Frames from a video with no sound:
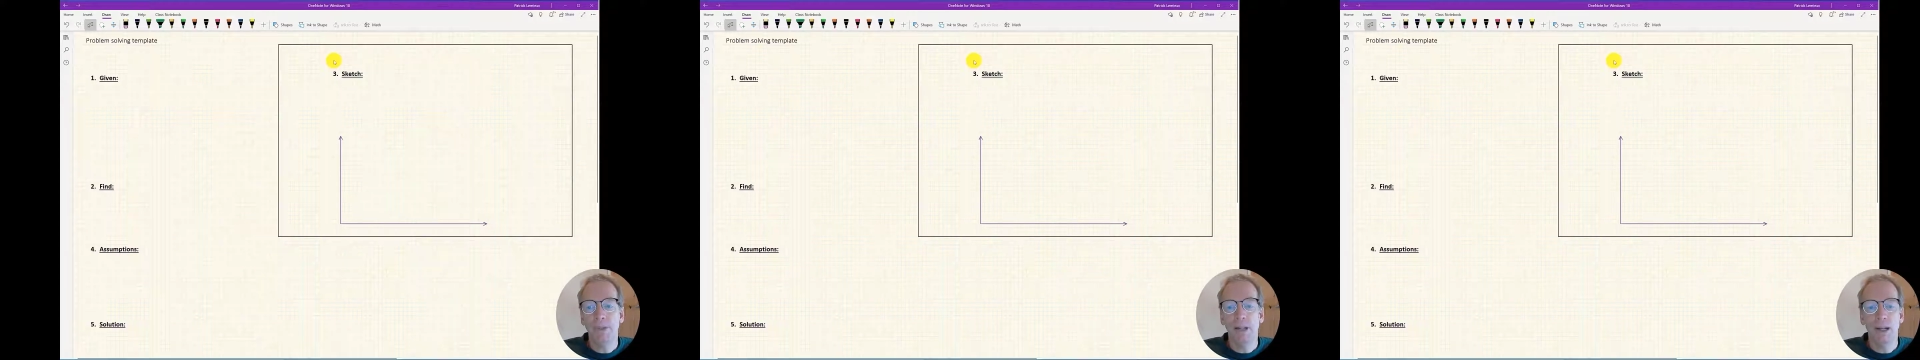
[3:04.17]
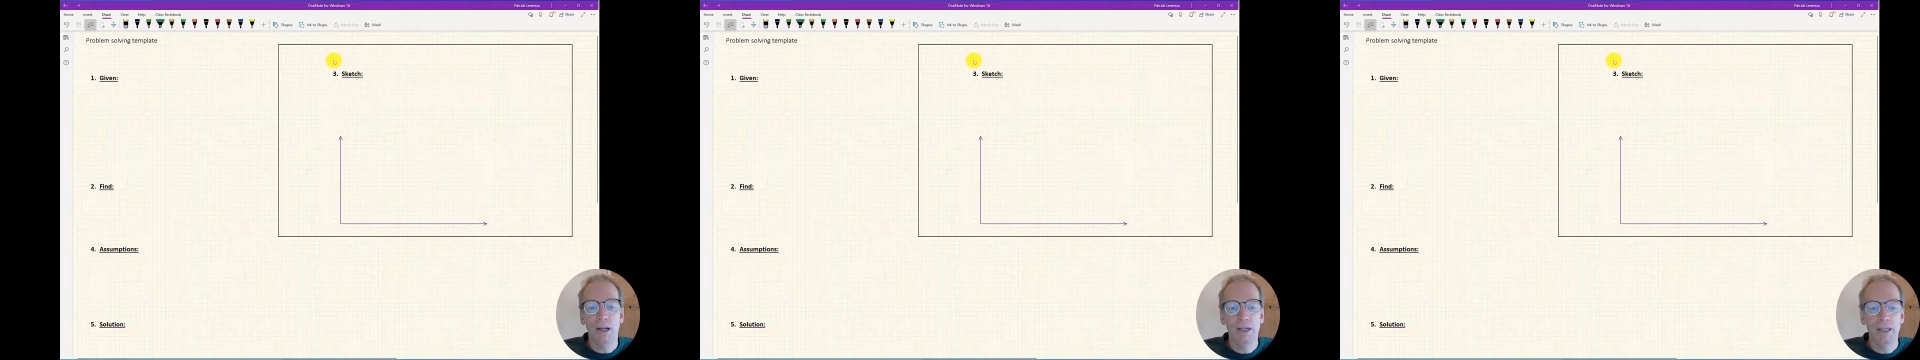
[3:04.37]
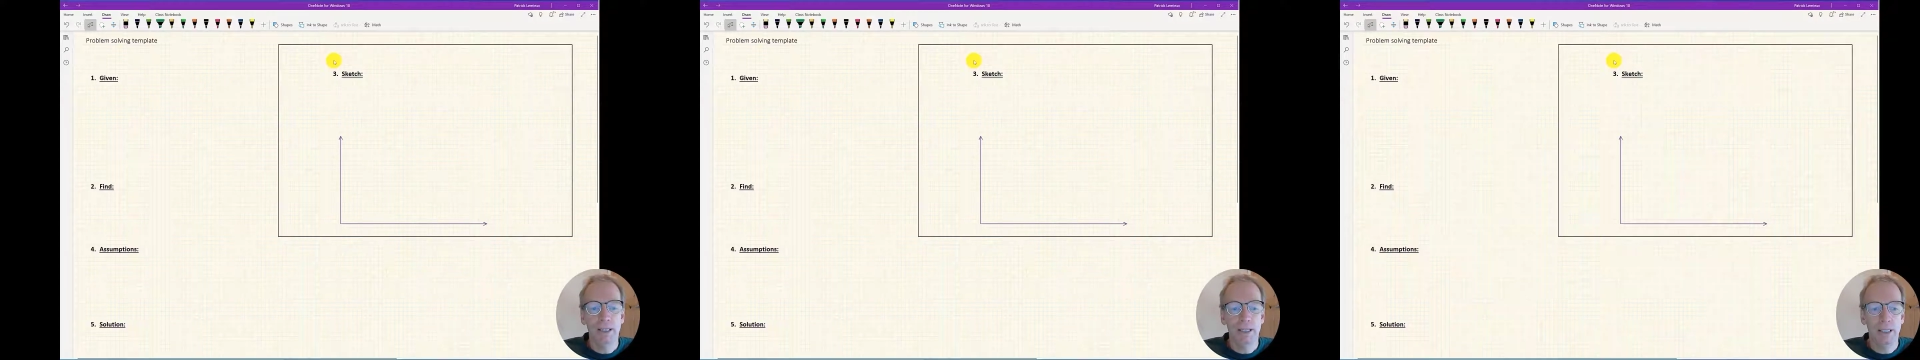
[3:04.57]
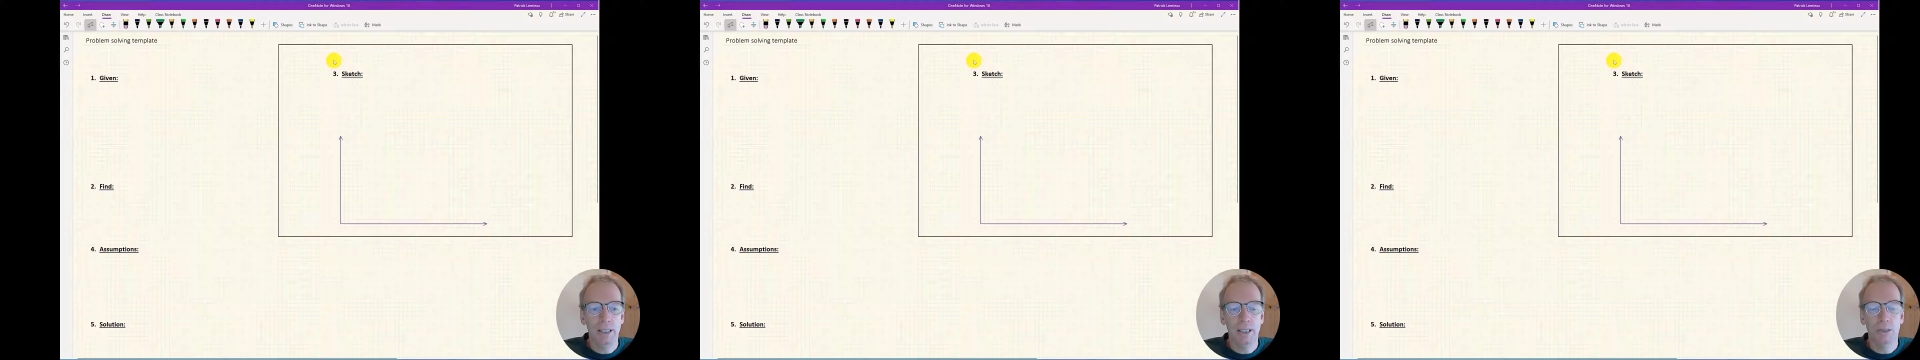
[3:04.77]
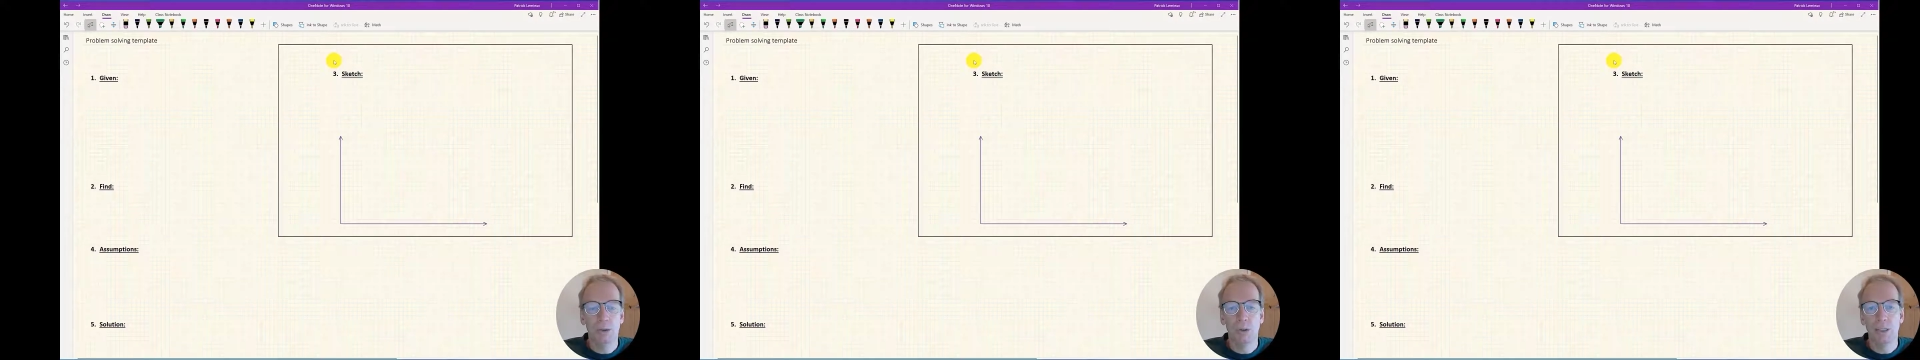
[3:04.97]
in
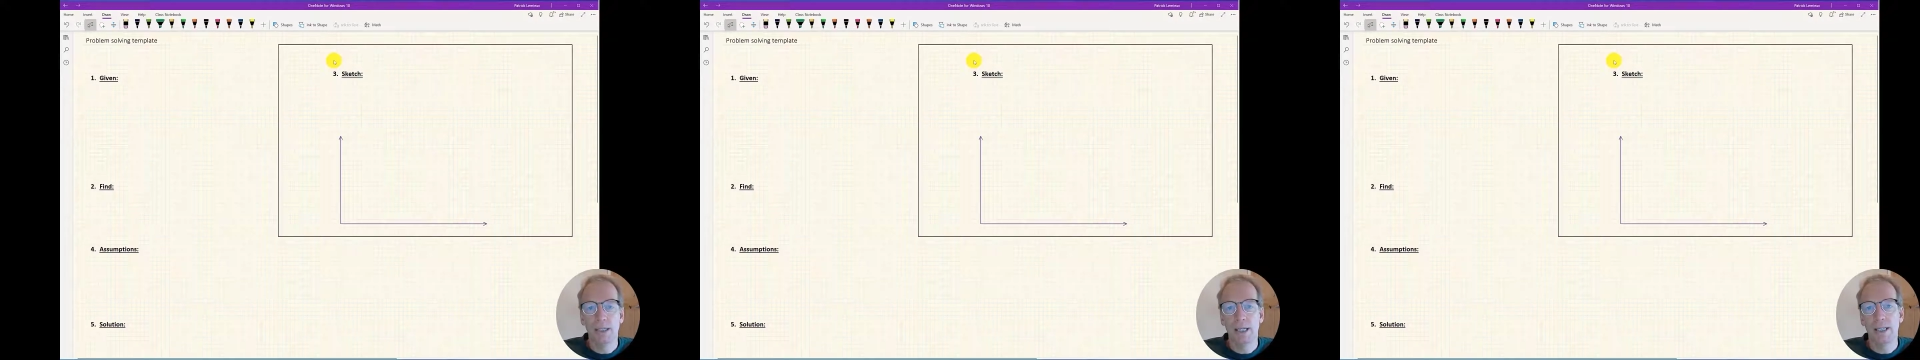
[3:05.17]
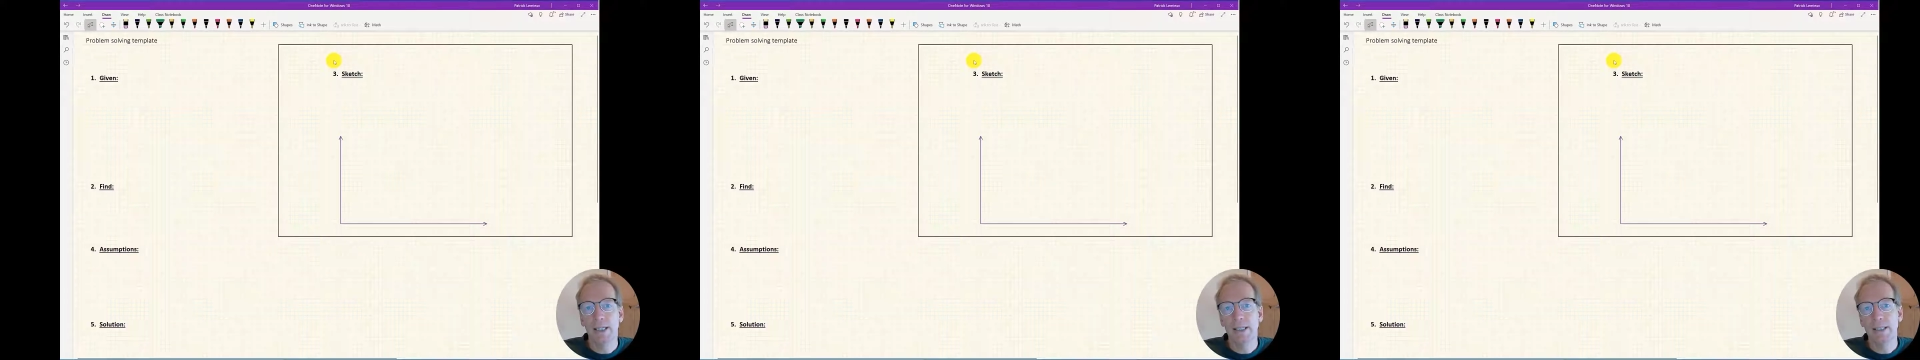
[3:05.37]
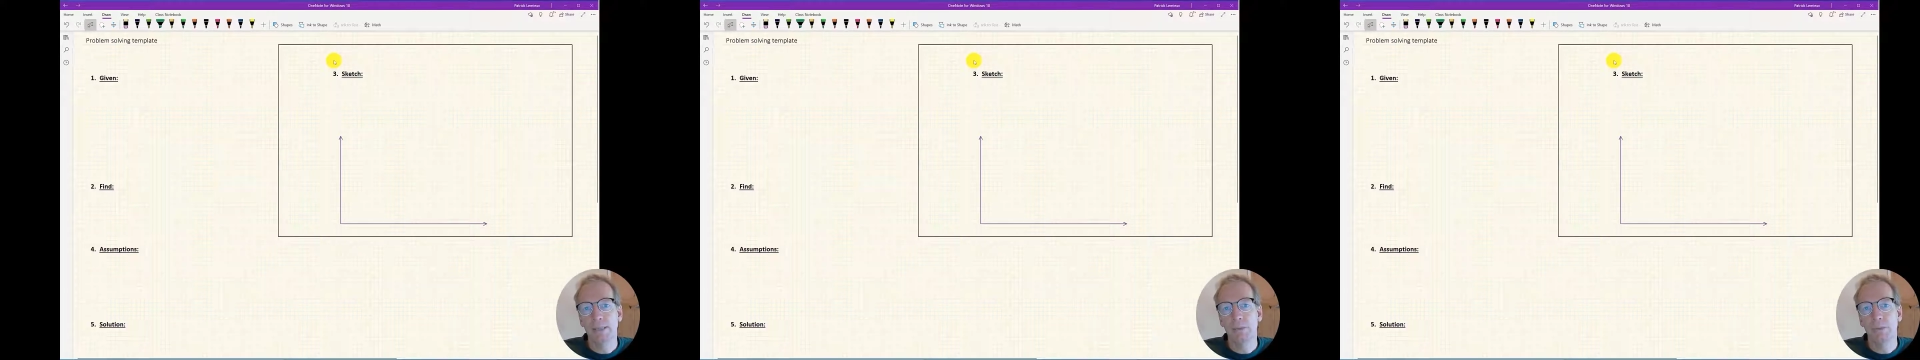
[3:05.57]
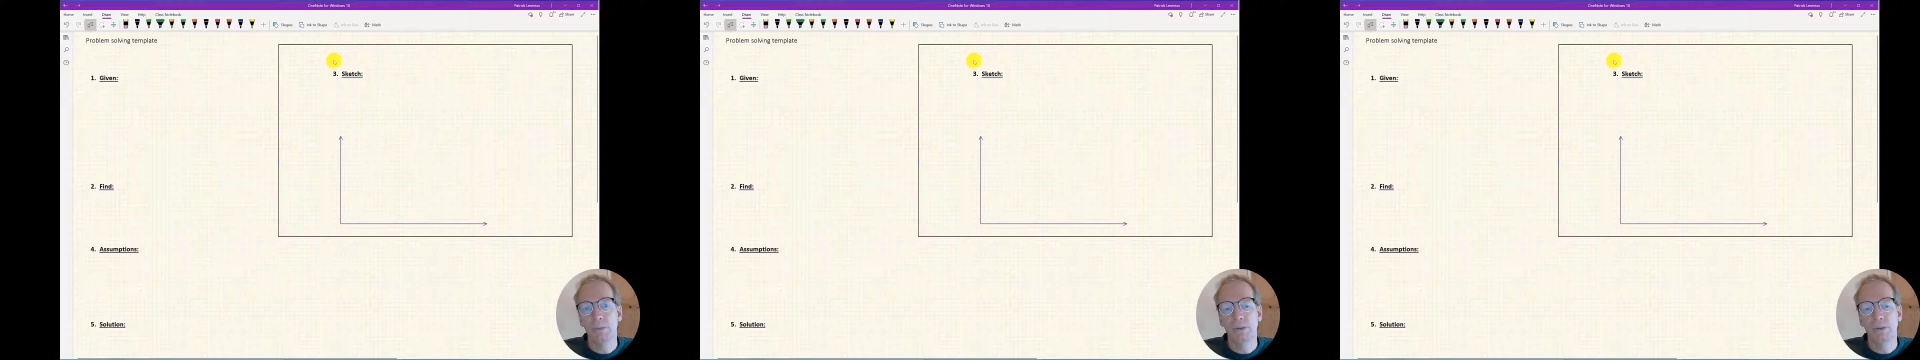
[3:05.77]
a course like this would